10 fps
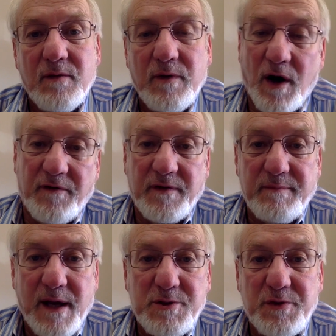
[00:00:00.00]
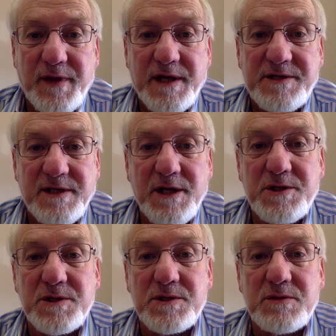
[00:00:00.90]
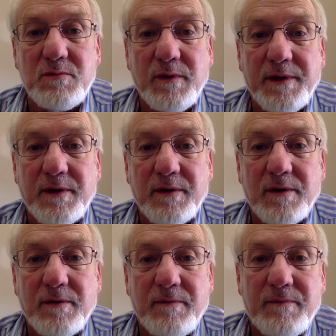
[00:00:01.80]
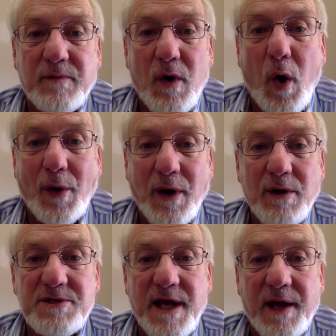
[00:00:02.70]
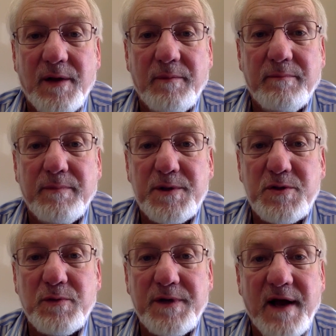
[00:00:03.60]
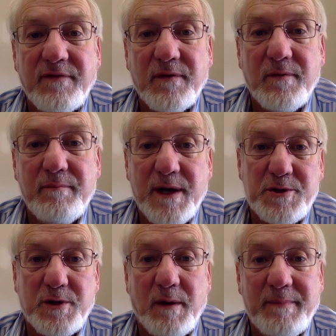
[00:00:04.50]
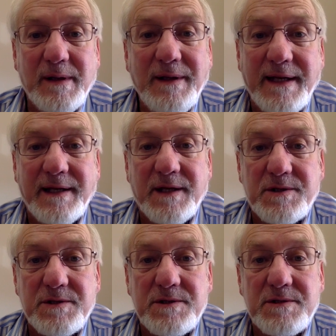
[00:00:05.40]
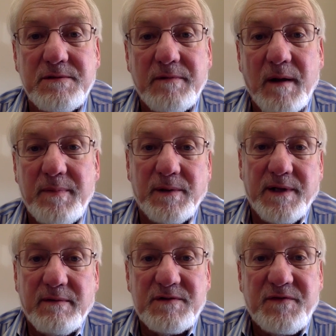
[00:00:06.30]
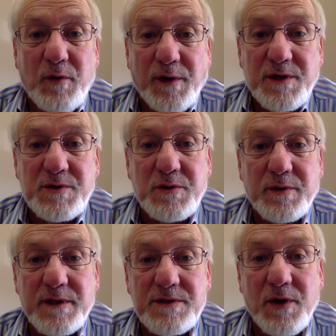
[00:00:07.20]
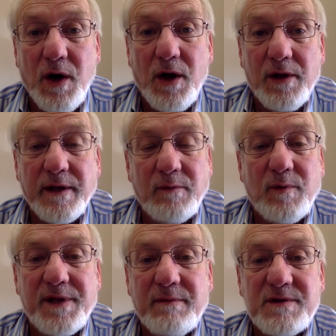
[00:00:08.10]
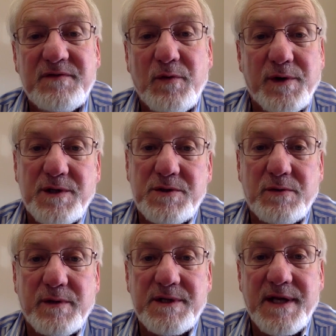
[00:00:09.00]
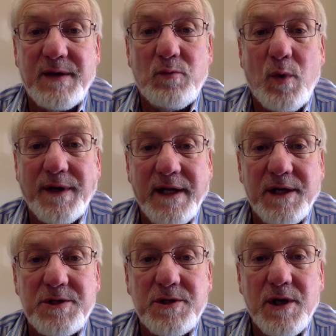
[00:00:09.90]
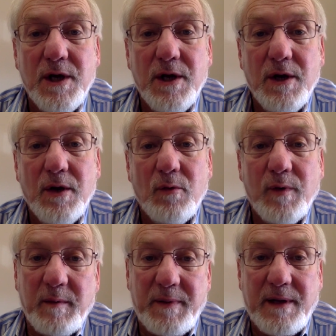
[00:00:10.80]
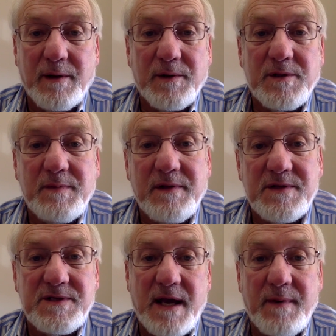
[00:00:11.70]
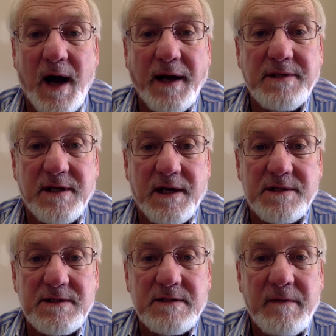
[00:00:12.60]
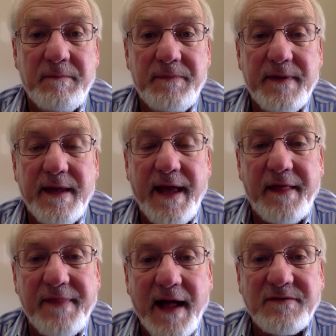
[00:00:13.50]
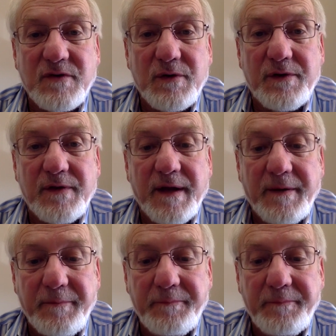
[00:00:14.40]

We often measure things in inches when they're on our scale, but you would never measure a building in inches. A building that was 40 stories tall and one that was 40 stories and 1 inch would appear to be the same height to us, and that's a good thing.